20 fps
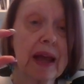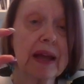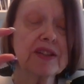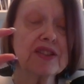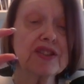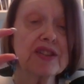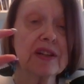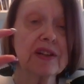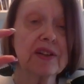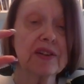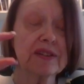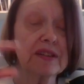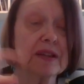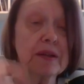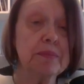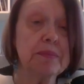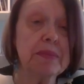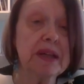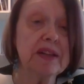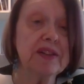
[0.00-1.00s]
And she looked
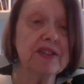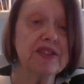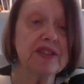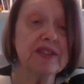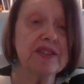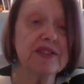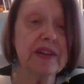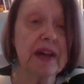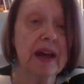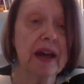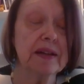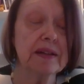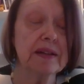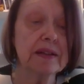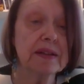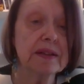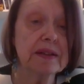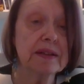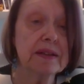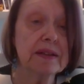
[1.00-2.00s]
at me and she said,
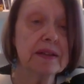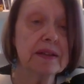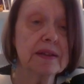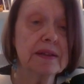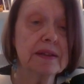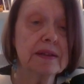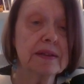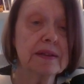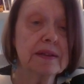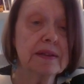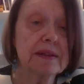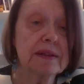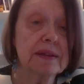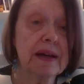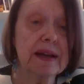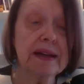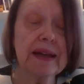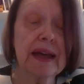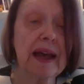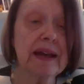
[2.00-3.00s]

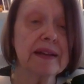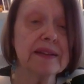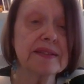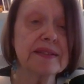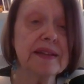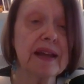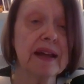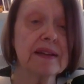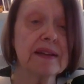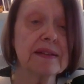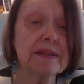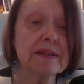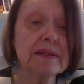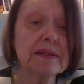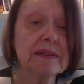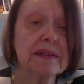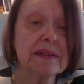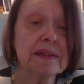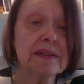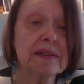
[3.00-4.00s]
I can't stand
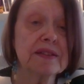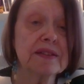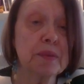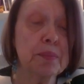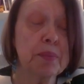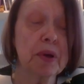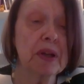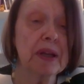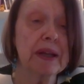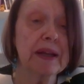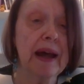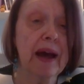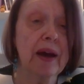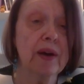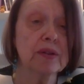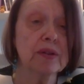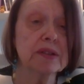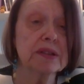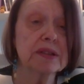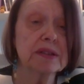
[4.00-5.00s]
to pull it
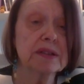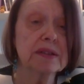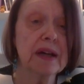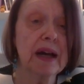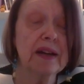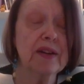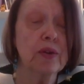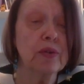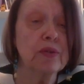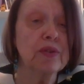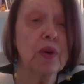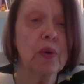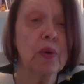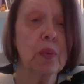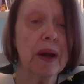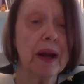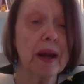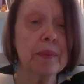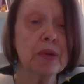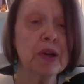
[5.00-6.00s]
out. I don't know
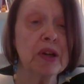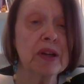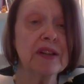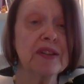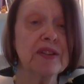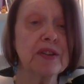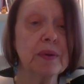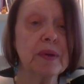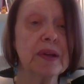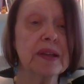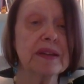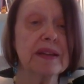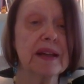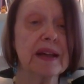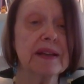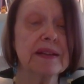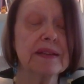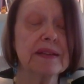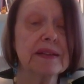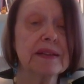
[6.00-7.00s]
what I'm going to do with
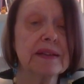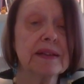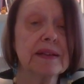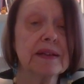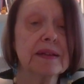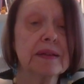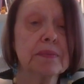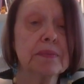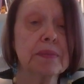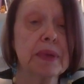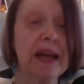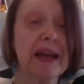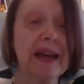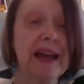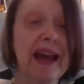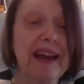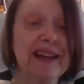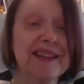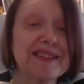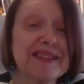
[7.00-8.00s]
it, but I
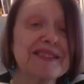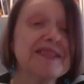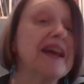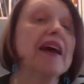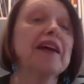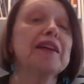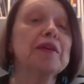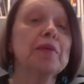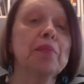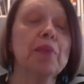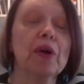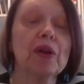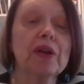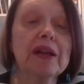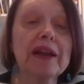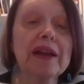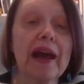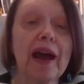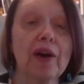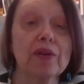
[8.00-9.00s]
can't stand to pull
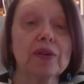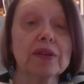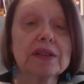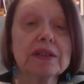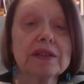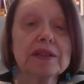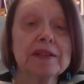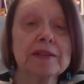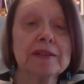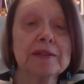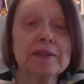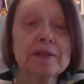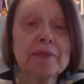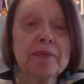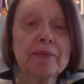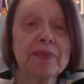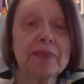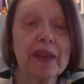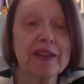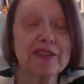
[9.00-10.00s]
it out.
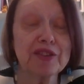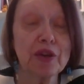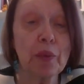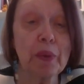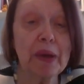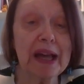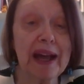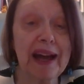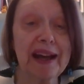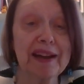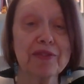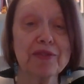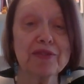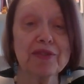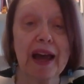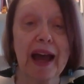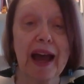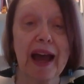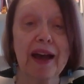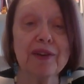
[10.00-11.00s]
So we kind of
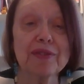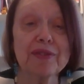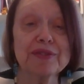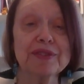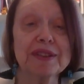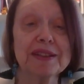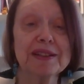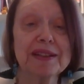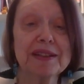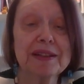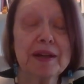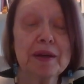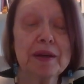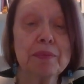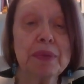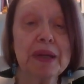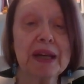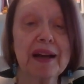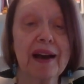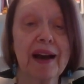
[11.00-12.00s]
laughed
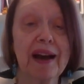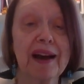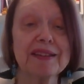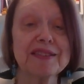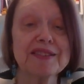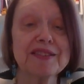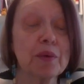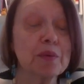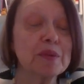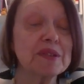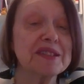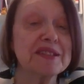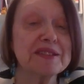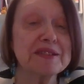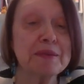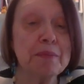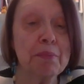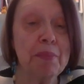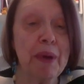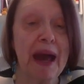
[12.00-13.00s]
because there was a
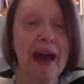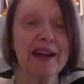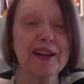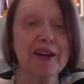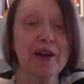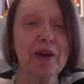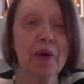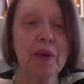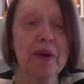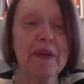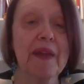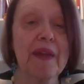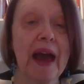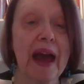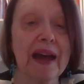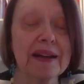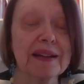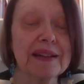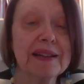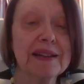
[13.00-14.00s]
simpatico in
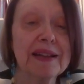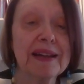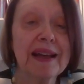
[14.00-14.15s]
that.